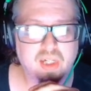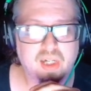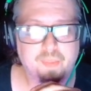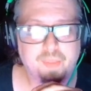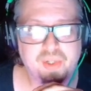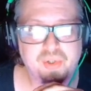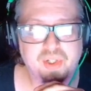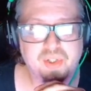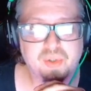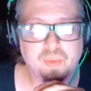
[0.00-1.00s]
base
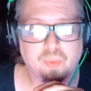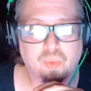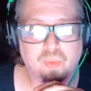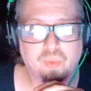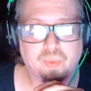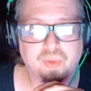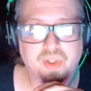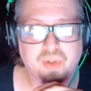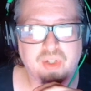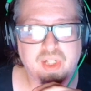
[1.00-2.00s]
chance to roll on the
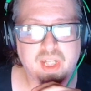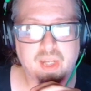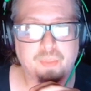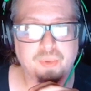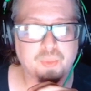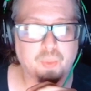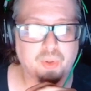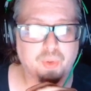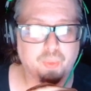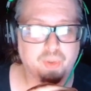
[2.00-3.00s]
unique tables 1
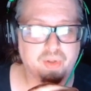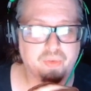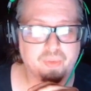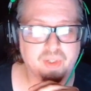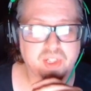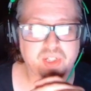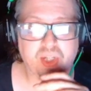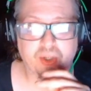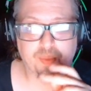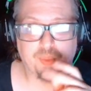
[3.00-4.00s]
in 23. This
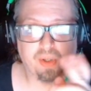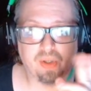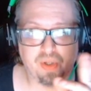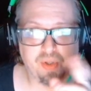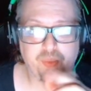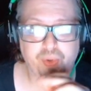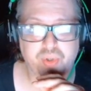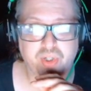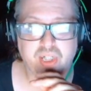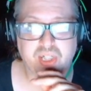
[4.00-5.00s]
scales by their
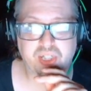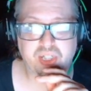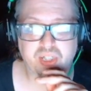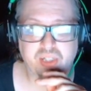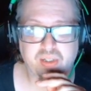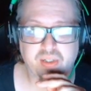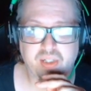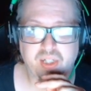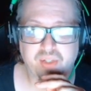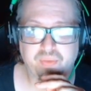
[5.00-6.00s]
contribution and is
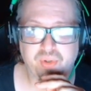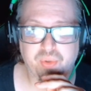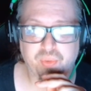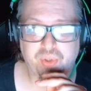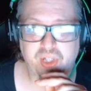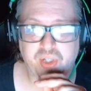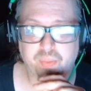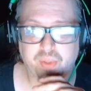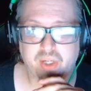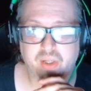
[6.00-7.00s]
individual to each
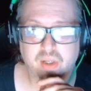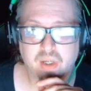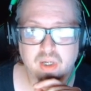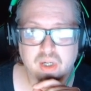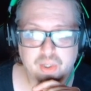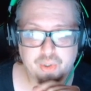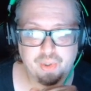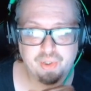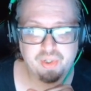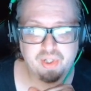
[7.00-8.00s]
player.
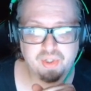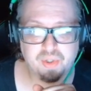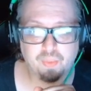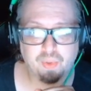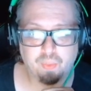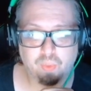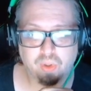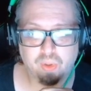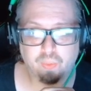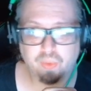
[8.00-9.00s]
Unique chances when
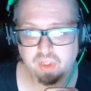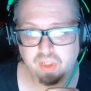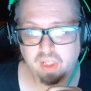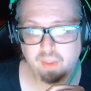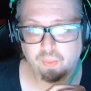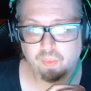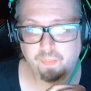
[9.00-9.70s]
rolling on the table